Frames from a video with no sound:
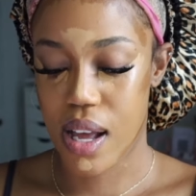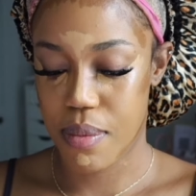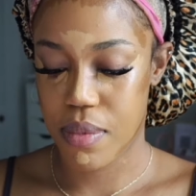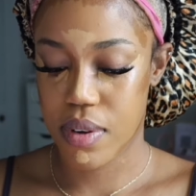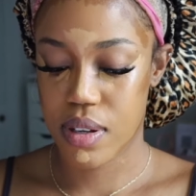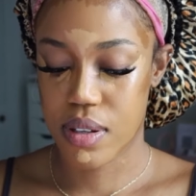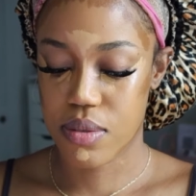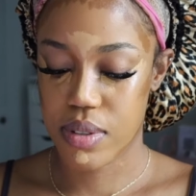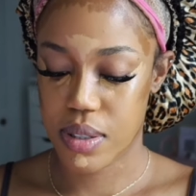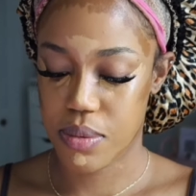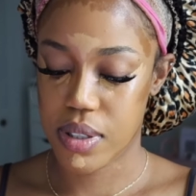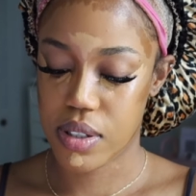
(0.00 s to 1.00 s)
I'm gonna go
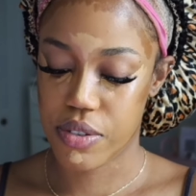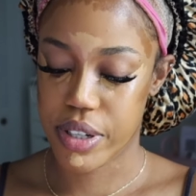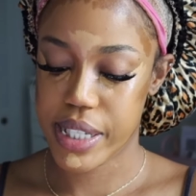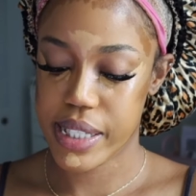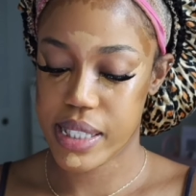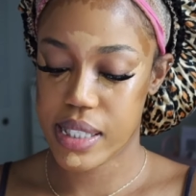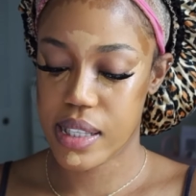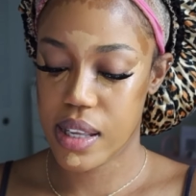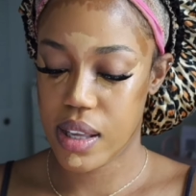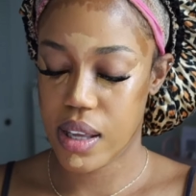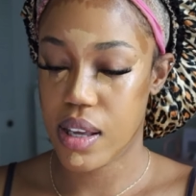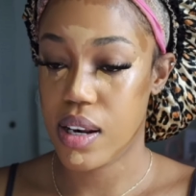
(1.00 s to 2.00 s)
in with Grace
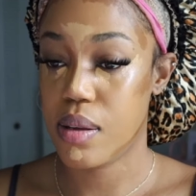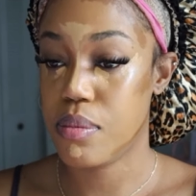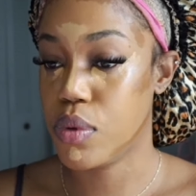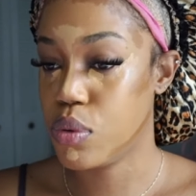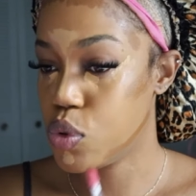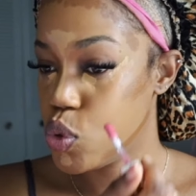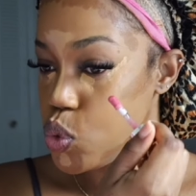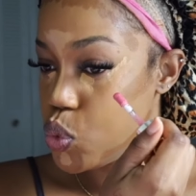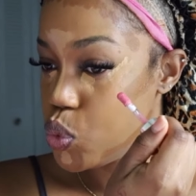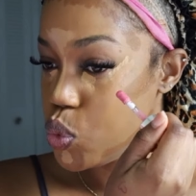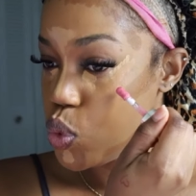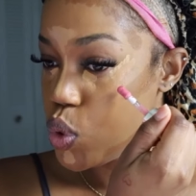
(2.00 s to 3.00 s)
and I'm going
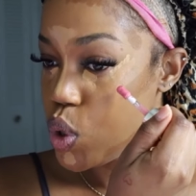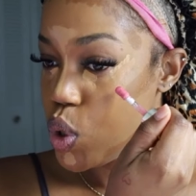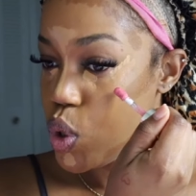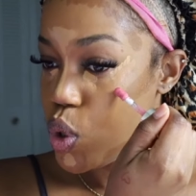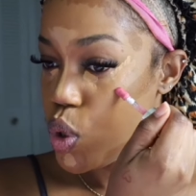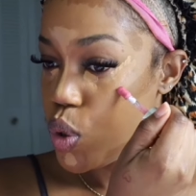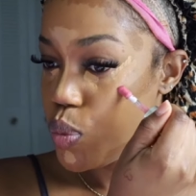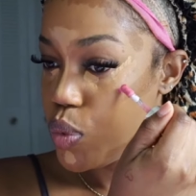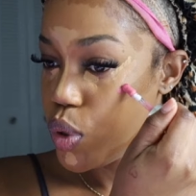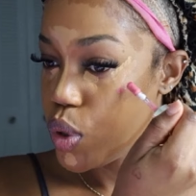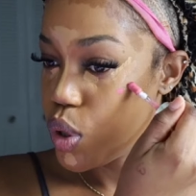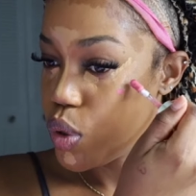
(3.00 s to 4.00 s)
to
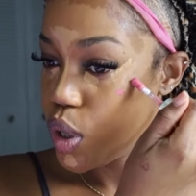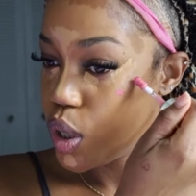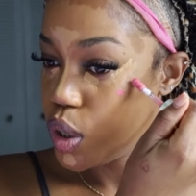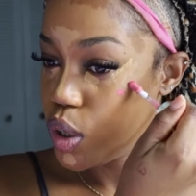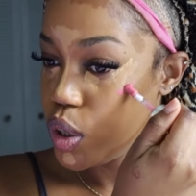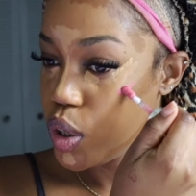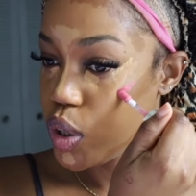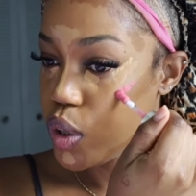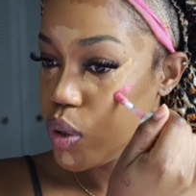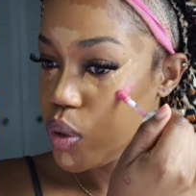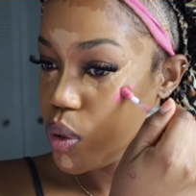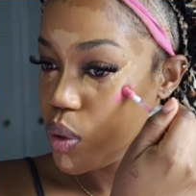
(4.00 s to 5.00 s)
put her right here.